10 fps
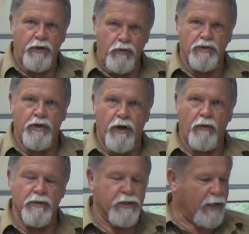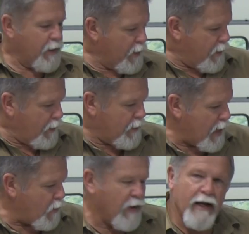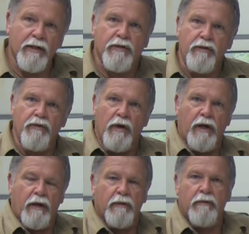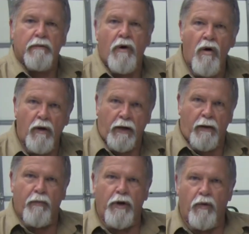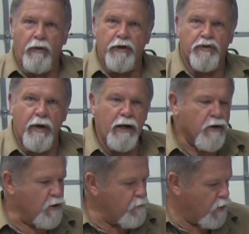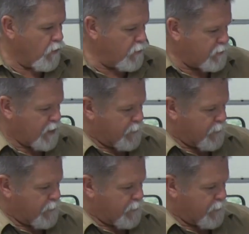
the do's and don'ts. Now we get to hauling them. You know, when you trailer your boat,